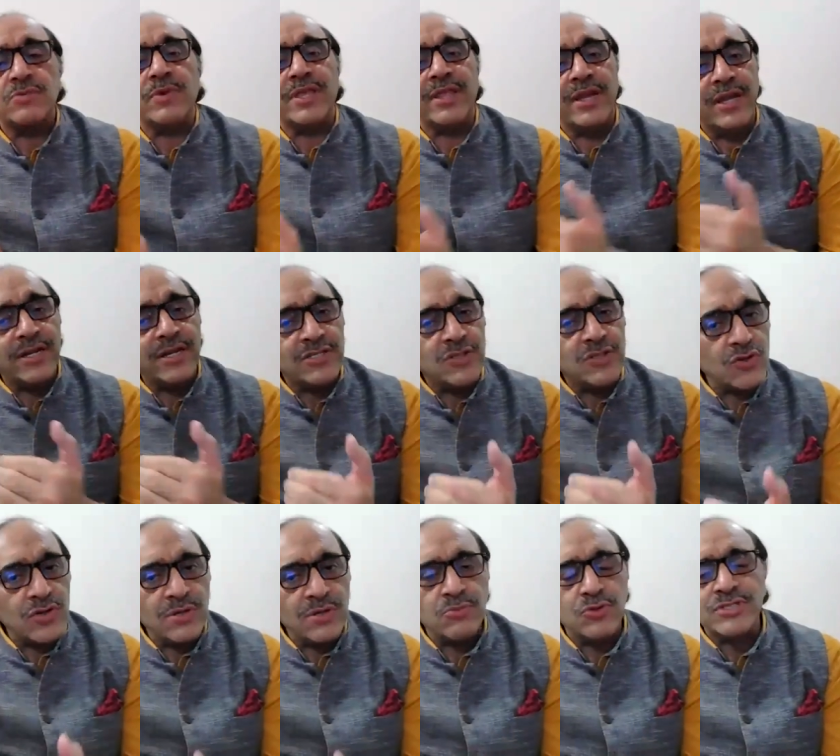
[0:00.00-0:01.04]
whether it is not
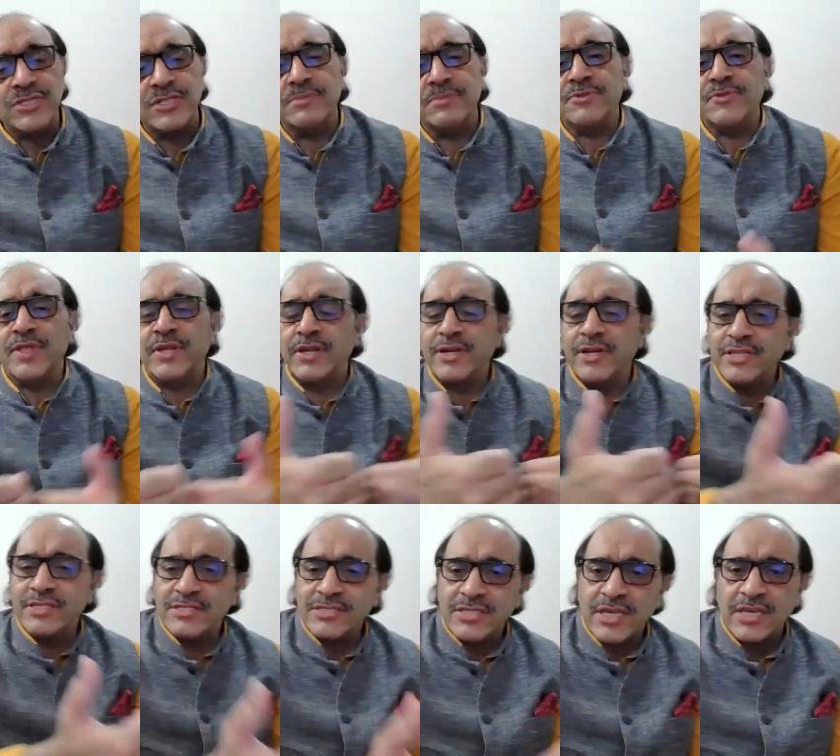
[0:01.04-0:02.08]
only Muslims, whether it
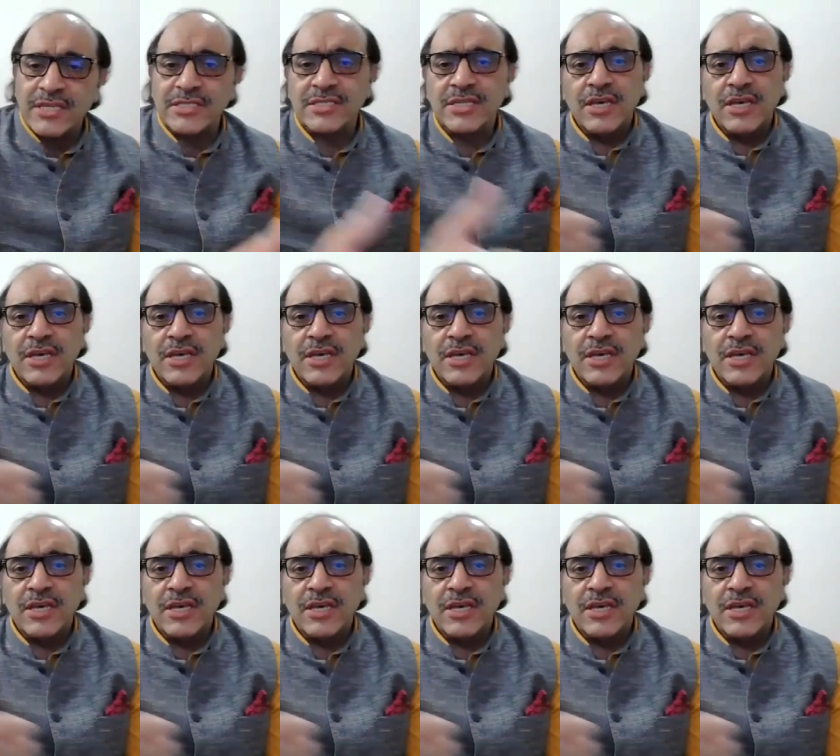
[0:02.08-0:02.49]
is Sikhs,